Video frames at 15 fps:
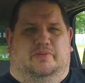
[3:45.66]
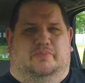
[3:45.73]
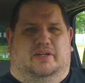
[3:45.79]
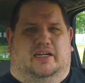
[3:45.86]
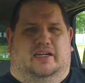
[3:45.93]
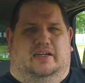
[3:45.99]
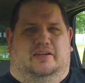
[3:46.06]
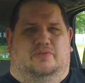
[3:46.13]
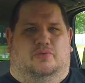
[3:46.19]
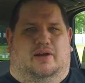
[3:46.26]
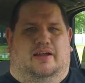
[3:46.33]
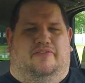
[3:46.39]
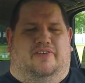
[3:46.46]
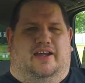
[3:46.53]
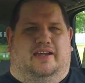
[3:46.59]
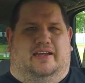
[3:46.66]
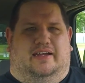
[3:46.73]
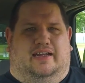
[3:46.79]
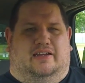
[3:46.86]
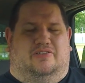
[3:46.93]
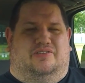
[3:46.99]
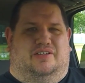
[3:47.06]
Wi-Fi
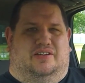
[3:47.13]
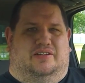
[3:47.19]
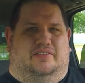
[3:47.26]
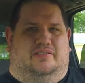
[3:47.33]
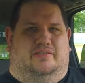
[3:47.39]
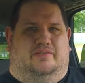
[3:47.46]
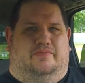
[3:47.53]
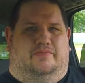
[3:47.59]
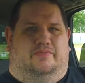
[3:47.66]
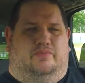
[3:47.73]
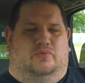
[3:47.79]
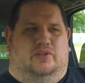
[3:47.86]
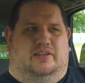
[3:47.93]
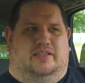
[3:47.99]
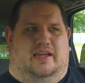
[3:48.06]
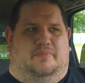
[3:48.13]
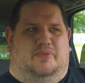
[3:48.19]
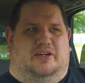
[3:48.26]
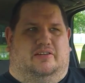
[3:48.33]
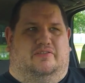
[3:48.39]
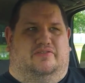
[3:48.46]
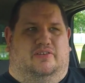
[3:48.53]
connection with that
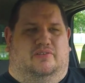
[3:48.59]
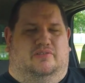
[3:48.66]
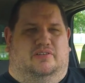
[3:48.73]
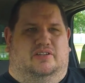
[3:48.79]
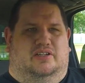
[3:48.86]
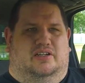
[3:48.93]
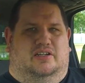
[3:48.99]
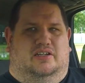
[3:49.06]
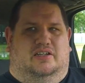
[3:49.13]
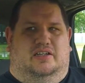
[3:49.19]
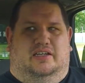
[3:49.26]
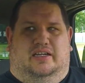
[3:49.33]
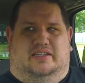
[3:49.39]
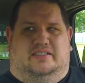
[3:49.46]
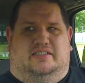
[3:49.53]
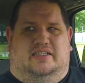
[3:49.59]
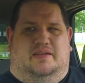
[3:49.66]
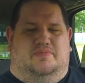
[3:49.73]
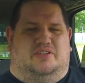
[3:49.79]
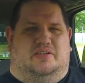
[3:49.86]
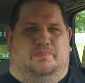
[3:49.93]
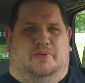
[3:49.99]
microphone, it
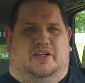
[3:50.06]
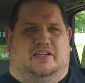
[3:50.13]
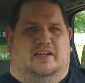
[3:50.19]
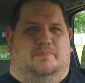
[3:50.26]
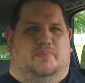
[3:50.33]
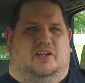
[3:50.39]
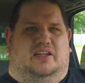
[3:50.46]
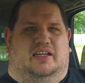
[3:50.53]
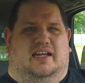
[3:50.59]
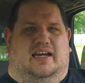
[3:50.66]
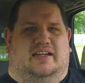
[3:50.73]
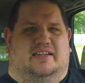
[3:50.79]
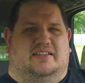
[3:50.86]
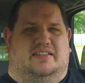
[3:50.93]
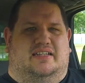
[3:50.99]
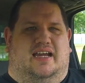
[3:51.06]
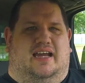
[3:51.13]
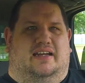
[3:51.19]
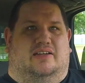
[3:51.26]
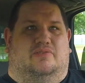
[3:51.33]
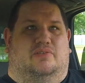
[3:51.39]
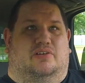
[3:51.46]
seems to pick up a lot of
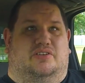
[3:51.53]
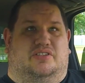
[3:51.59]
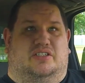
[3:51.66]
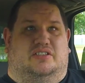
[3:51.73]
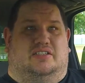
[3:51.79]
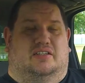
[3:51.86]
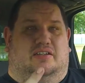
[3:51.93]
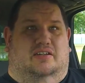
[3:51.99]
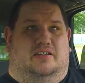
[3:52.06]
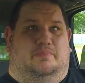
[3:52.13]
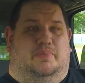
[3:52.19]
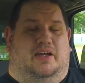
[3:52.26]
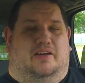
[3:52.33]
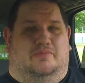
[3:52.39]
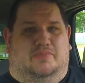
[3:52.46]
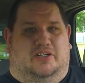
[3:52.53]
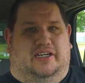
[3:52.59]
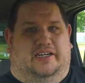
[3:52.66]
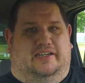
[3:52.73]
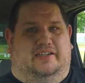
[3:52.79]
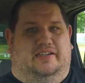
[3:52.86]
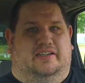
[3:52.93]
static, whereas this little lapel
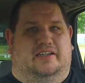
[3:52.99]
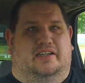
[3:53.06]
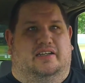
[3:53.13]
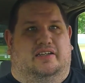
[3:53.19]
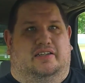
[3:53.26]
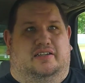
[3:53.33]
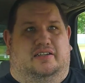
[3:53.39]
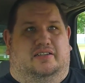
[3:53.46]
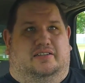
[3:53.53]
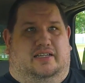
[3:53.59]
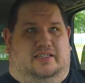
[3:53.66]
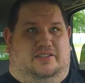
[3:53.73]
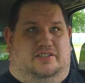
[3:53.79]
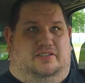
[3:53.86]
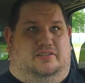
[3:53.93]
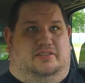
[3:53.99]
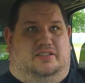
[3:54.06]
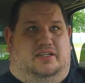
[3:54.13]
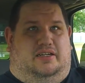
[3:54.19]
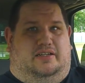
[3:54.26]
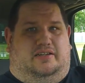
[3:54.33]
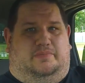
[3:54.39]
mic that's
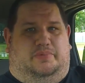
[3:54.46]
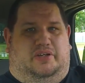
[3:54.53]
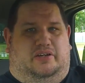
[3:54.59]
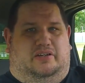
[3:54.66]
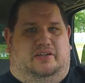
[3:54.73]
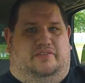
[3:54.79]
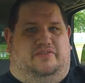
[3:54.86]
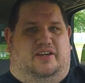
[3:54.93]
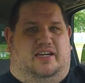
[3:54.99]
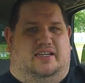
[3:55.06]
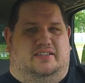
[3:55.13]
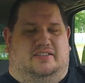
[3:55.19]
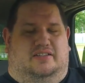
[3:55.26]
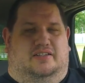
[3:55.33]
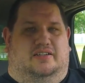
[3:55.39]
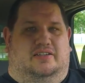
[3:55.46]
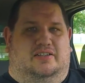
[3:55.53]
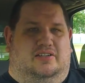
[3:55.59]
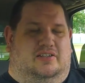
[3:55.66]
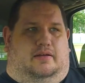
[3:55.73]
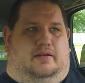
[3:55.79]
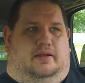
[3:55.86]
sitting up here in the visor,
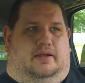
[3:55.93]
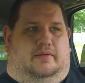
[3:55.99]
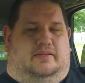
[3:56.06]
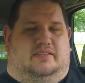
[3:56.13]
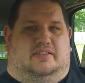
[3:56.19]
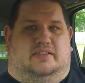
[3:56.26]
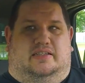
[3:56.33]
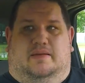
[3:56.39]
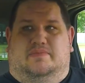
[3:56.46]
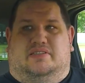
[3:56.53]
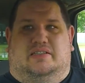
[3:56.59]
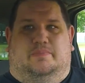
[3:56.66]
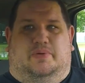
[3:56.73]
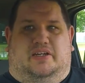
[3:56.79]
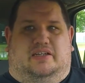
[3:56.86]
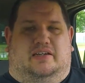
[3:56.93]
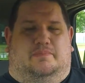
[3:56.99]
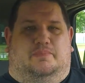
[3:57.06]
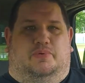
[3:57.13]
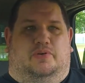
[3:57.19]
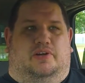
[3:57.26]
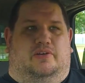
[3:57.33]
it seems to pick
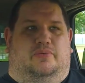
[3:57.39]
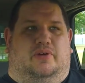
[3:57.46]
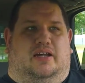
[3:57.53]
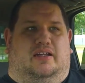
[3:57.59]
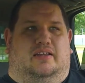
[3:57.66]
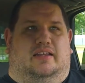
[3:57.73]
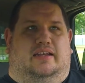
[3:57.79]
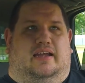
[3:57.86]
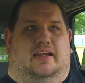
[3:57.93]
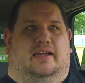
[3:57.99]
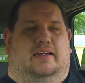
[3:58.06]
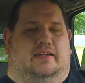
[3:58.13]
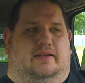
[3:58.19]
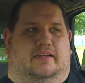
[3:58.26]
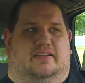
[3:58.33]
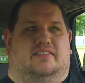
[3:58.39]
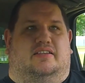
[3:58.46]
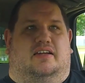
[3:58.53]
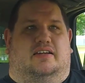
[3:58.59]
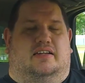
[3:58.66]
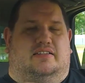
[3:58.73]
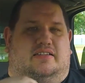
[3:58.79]
up pretty well, and as
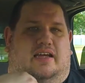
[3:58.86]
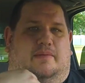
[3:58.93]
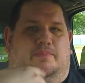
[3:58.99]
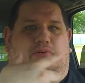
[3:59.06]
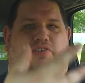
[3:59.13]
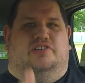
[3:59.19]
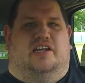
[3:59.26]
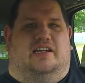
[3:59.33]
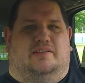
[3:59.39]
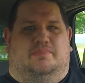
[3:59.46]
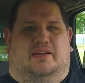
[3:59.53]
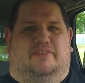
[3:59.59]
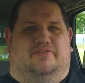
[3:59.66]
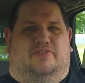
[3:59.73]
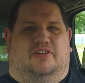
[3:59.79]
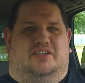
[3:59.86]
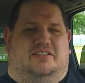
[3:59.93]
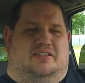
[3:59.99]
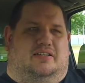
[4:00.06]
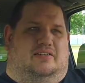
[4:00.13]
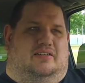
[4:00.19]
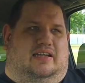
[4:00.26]
long as I project my
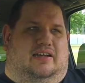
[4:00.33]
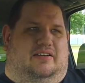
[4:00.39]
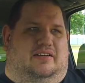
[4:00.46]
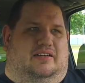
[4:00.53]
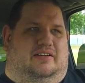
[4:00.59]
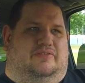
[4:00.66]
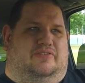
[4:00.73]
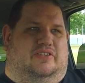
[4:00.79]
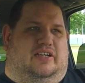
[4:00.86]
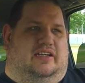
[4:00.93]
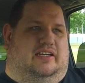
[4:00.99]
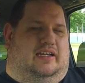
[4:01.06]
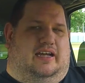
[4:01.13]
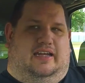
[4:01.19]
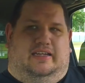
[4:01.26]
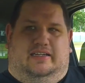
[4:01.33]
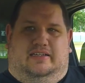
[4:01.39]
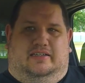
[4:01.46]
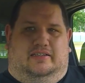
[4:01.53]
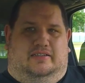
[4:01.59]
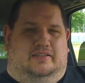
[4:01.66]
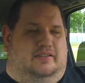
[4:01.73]
voice loud enough, I
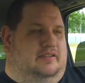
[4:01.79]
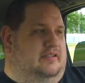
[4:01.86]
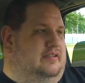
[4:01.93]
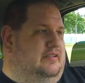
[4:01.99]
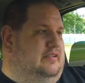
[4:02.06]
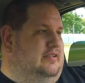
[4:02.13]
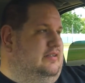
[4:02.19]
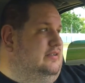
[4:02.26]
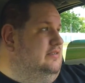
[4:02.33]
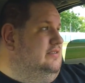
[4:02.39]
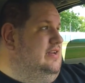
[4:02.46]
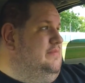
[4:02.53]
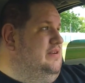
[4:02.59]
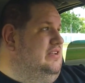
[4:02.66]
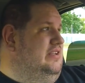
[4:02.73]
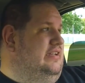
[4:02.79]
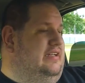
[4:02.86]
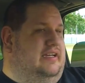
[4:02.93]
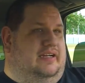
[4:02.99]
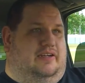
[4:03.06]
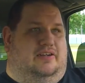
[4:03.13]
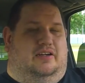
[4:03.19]
can seemingly
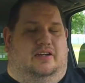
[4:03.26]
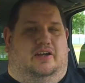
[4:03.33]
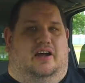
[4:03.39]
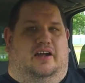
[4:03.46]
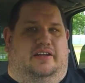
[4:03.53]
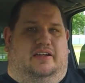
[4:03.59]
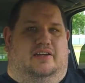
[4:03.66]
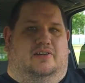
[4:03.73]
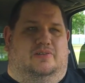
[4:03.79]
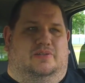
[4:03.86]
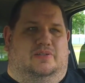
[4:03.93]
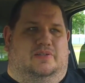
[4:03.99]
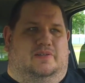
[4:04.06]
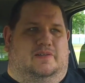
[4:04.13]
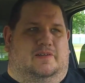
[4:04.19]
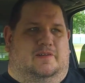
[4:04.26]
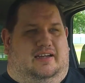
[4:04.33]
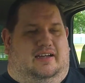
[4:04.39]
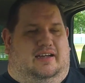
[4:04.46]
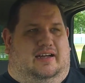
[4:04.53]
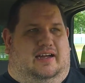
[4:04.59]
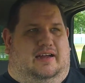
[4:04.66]
get good audio.
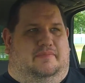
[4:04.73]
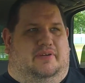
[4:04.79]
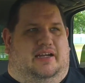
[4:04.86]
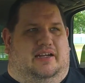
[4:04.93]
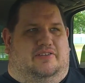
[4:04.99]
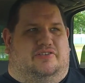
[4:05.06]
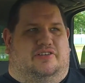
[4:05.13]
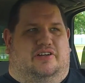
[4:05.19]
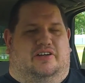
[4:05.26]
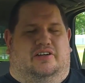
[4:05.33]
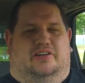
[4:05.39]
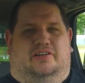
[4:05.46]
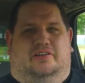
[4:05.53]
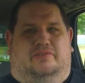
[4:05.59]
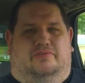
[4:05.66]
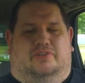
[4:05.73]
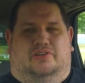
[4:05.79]
I'm not sure.